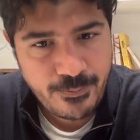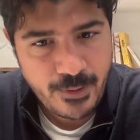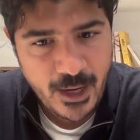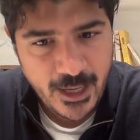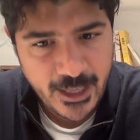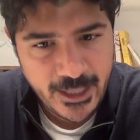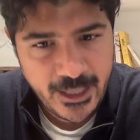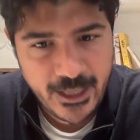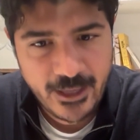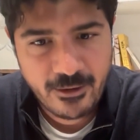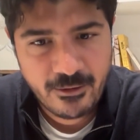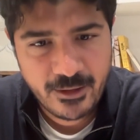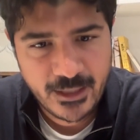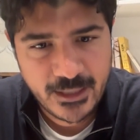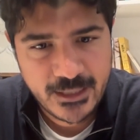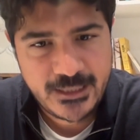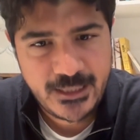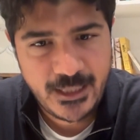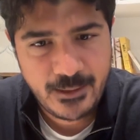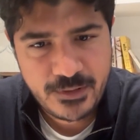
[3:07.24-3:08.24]

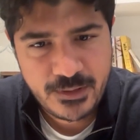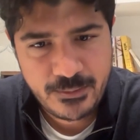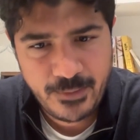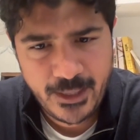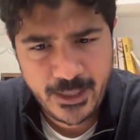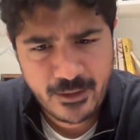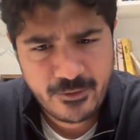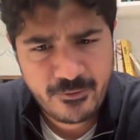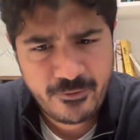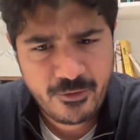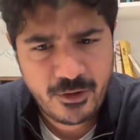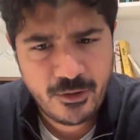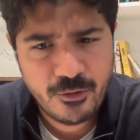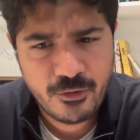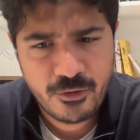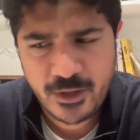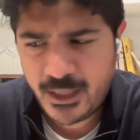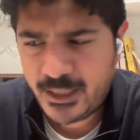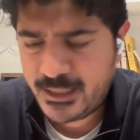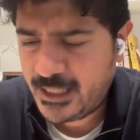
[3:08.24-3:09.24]
pioneering step to make for an
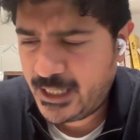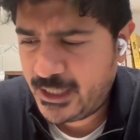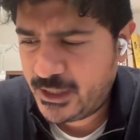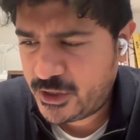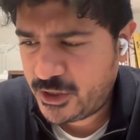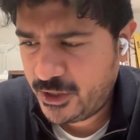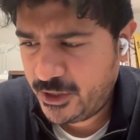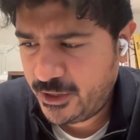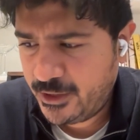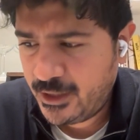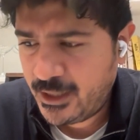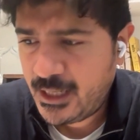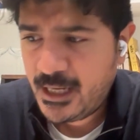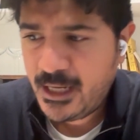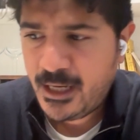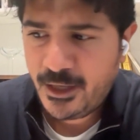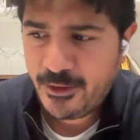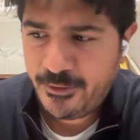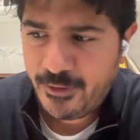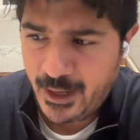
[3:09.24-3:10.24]
organization
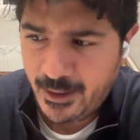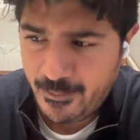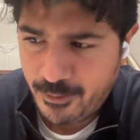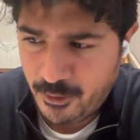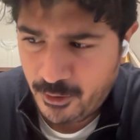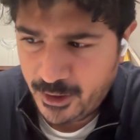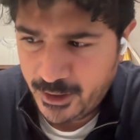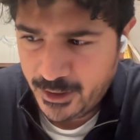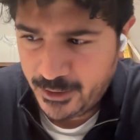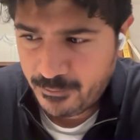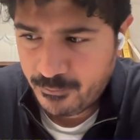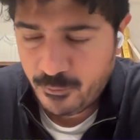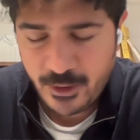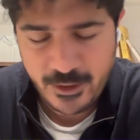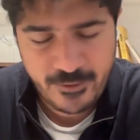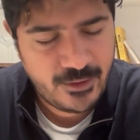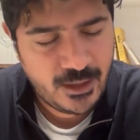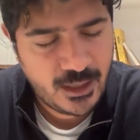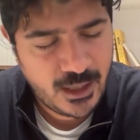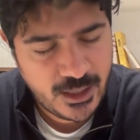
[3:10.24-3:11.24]
at that point,
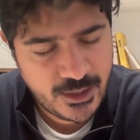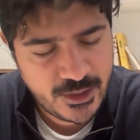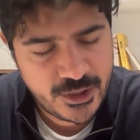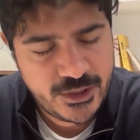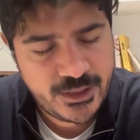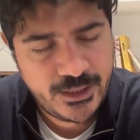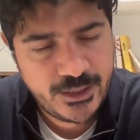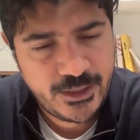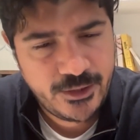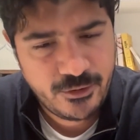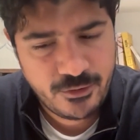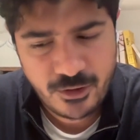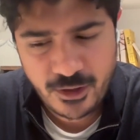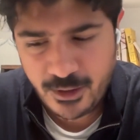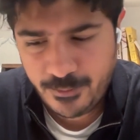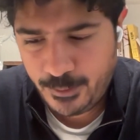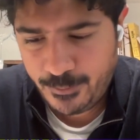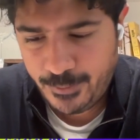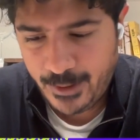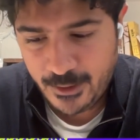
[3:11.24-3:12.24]
one of the largest in
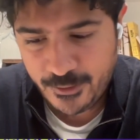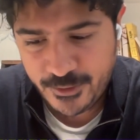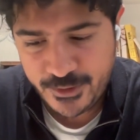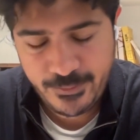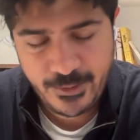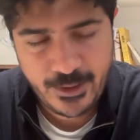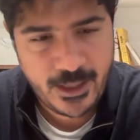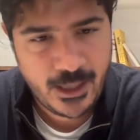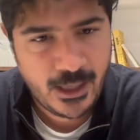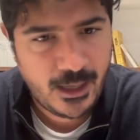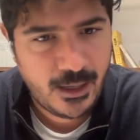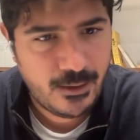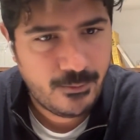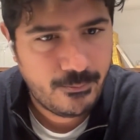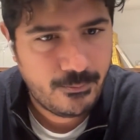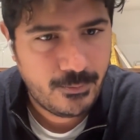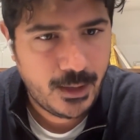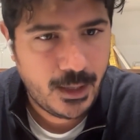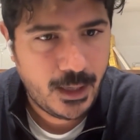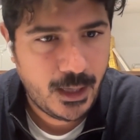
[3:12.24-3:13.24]
Europe, about to
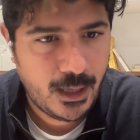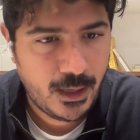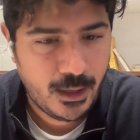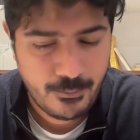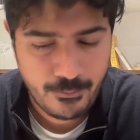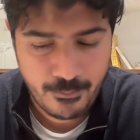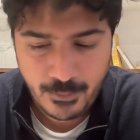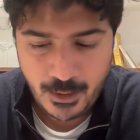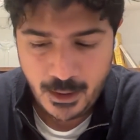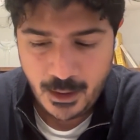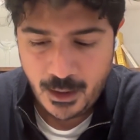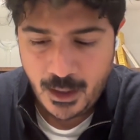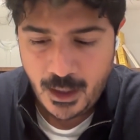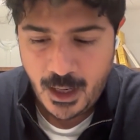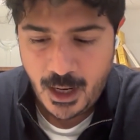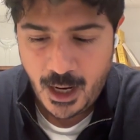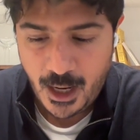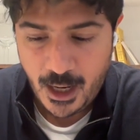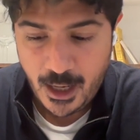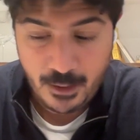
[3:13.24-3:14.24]
become
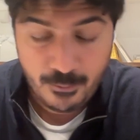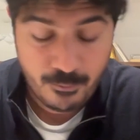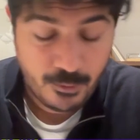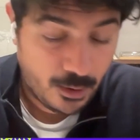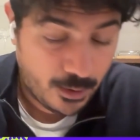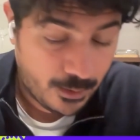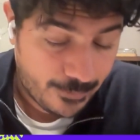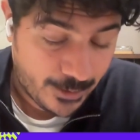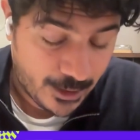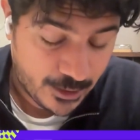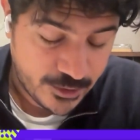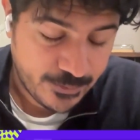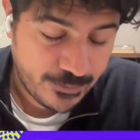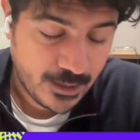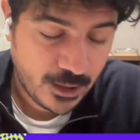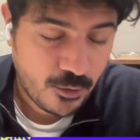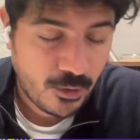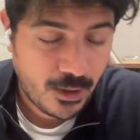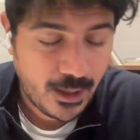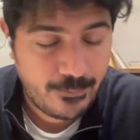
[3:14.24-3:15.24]
about to be
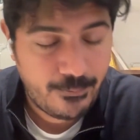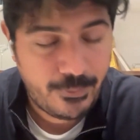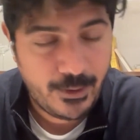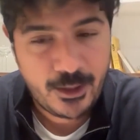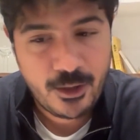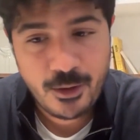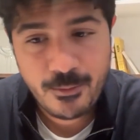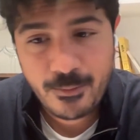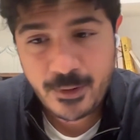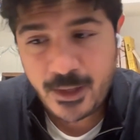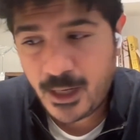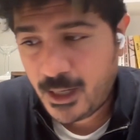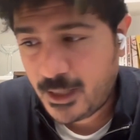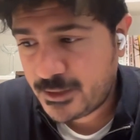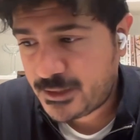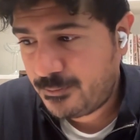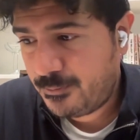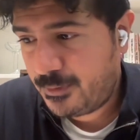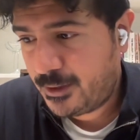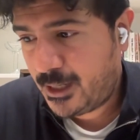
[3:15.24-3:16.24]
acquired by
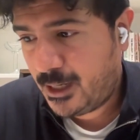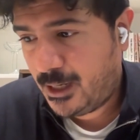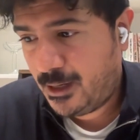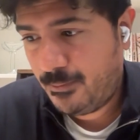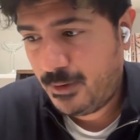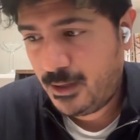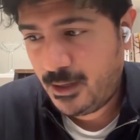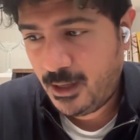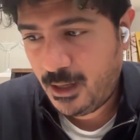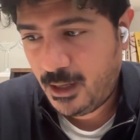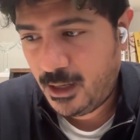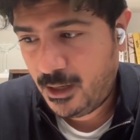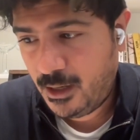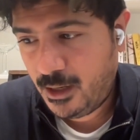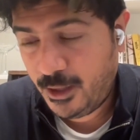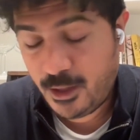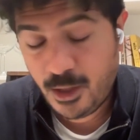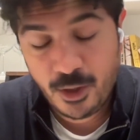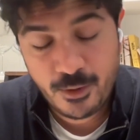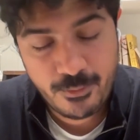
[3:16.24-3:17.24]
Comcast and become
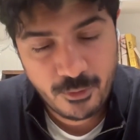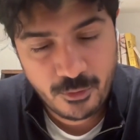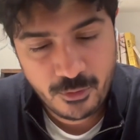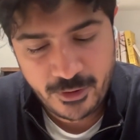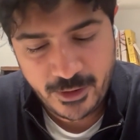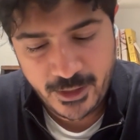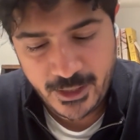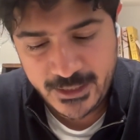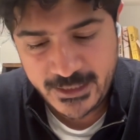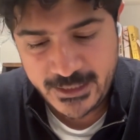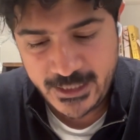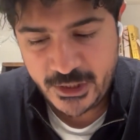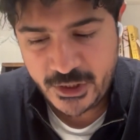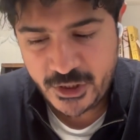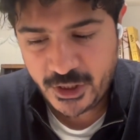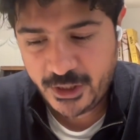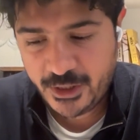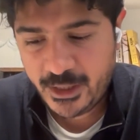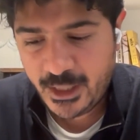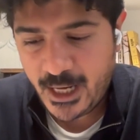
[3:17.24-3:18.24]
a global
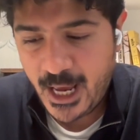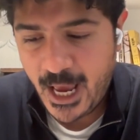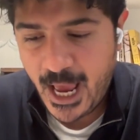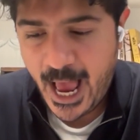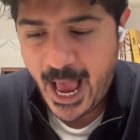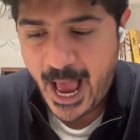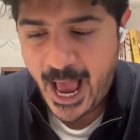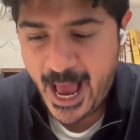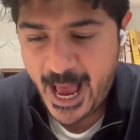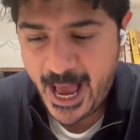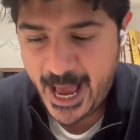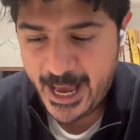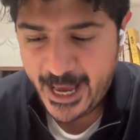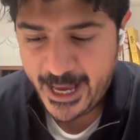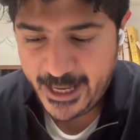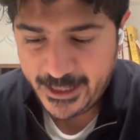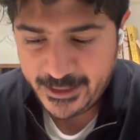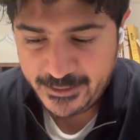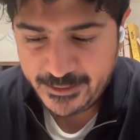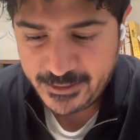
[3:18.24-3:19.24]
organization.
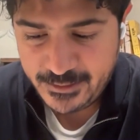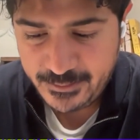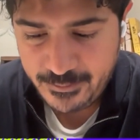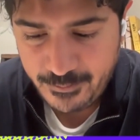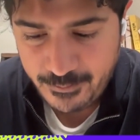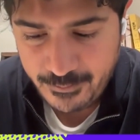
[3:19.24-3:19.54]
And